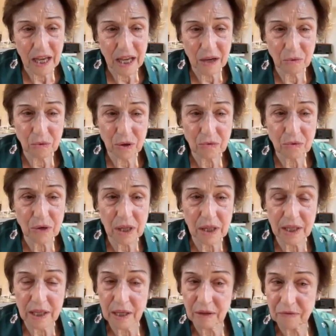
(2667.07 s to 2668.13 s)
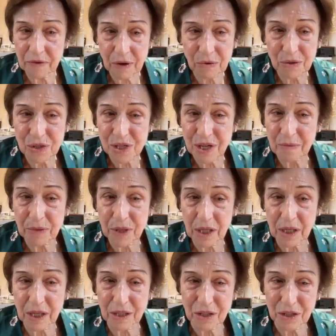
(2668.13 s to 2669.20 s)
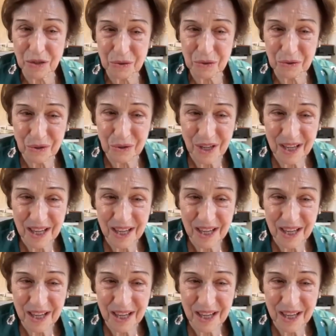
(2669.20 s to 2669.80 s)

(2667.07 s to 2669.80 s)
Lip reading: and what really evokes something in you.